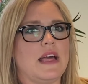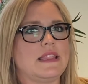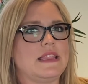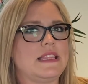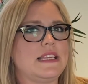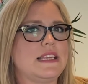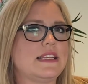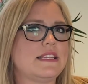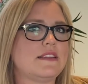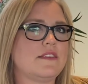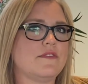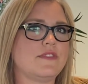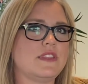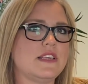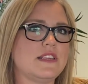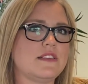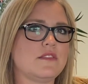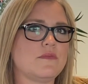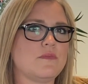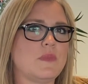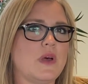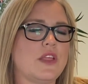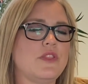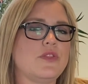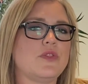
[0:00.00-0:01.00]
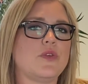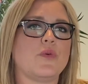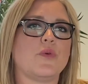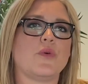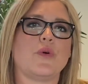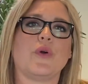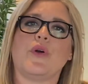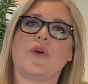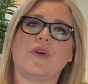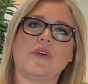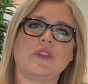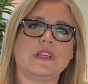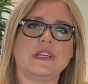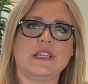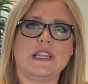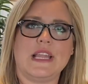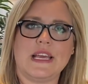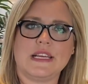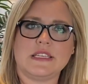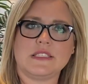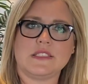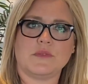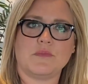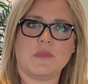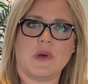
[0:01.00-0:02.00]
at the end of this month or early
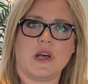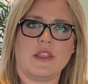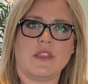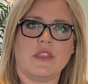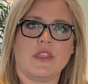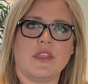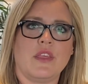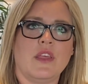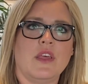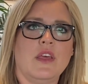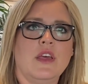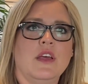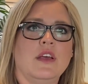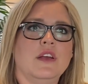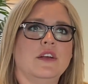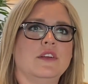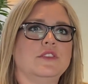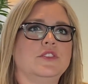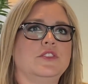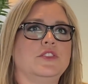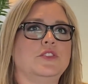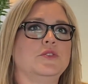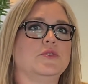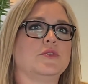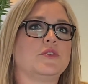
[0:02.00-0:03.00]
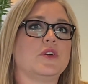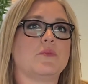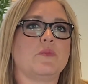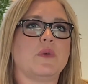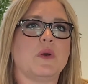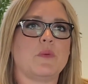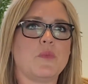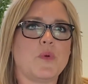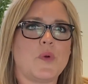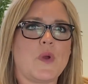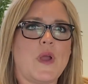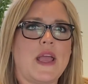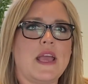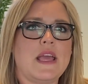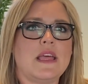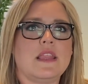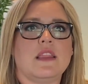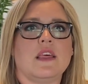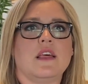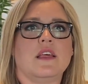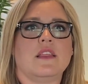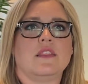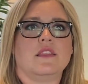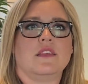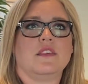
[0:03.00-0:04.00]
next month, to commemorate
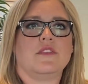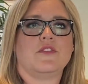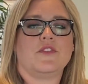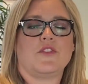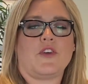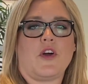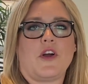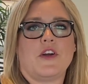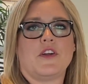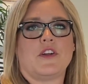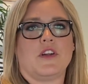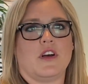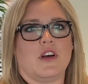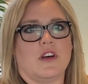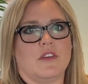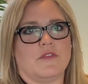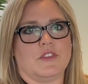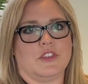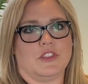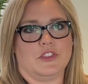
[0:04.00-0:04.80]
the start of